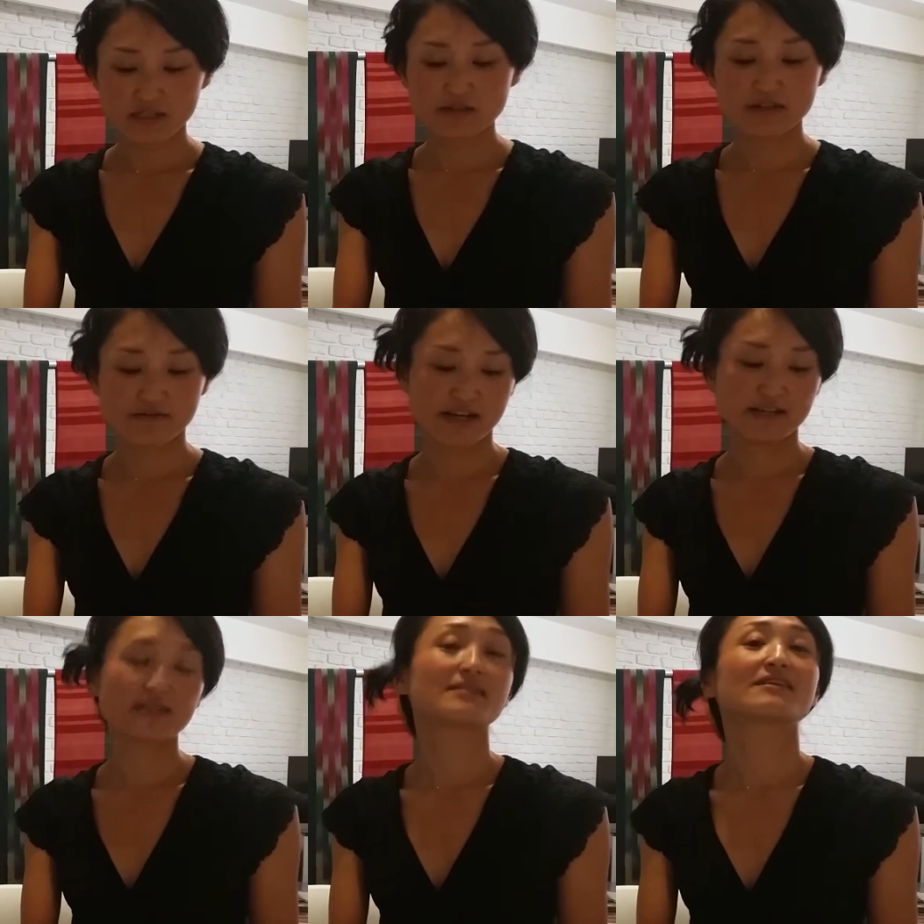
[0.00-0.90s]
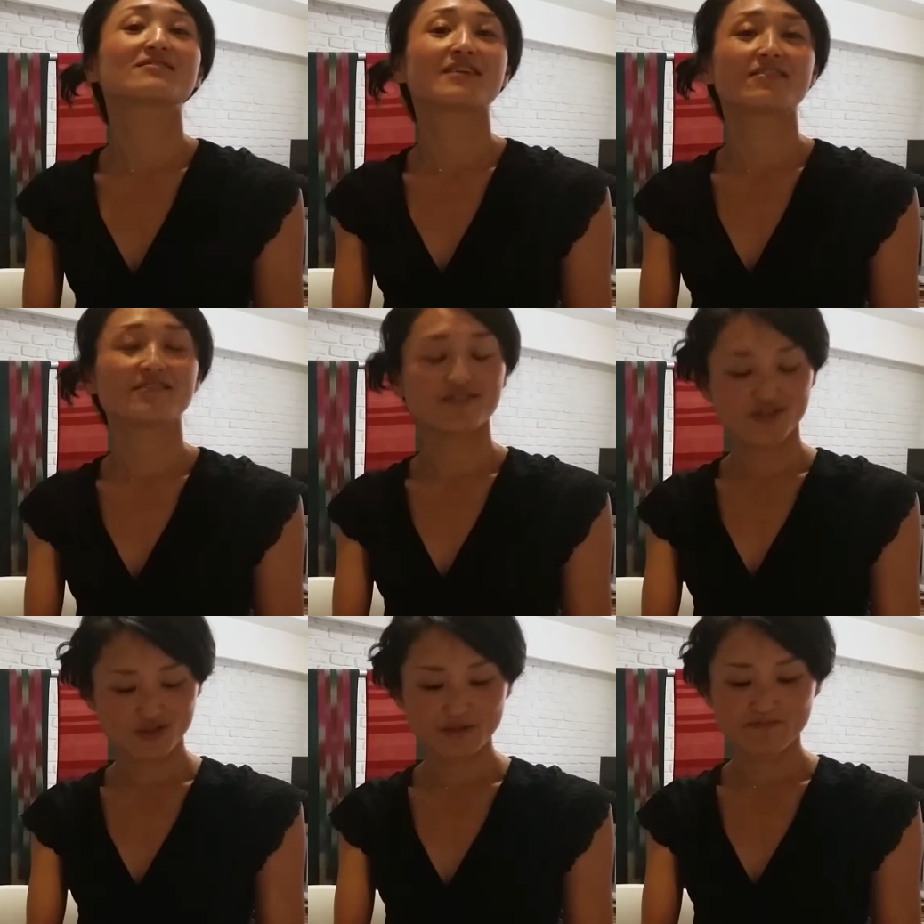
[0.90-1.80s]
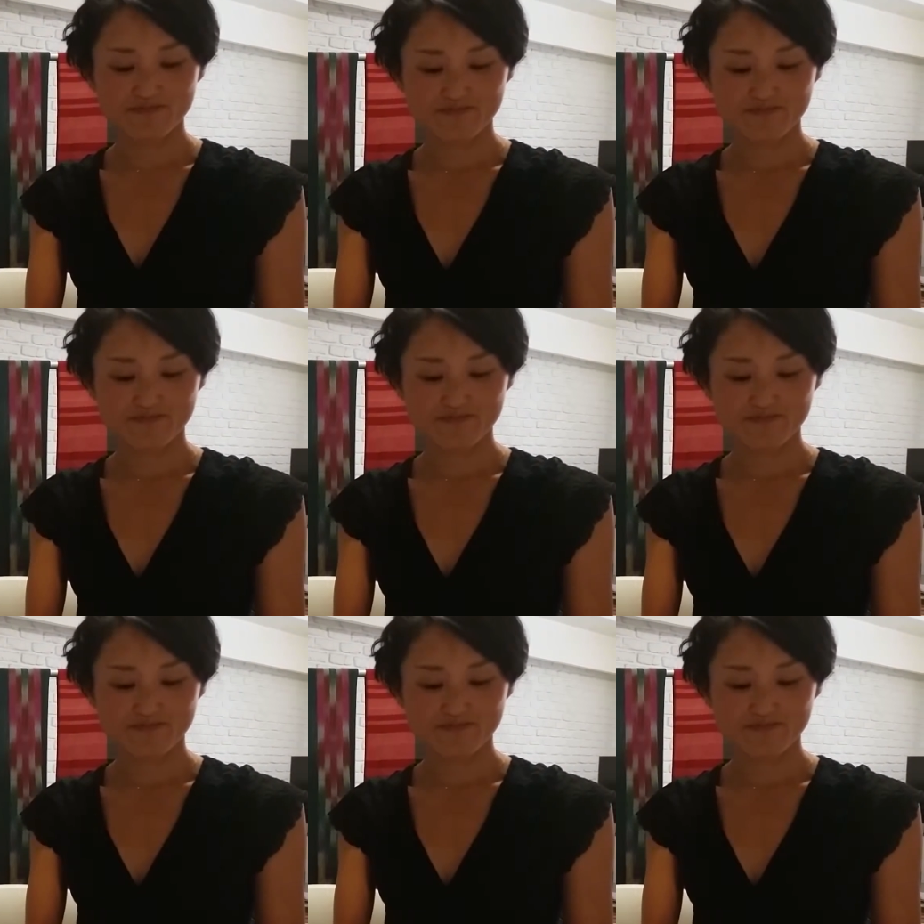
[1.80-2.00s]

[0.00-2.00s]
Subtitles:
to Iranian textile industry.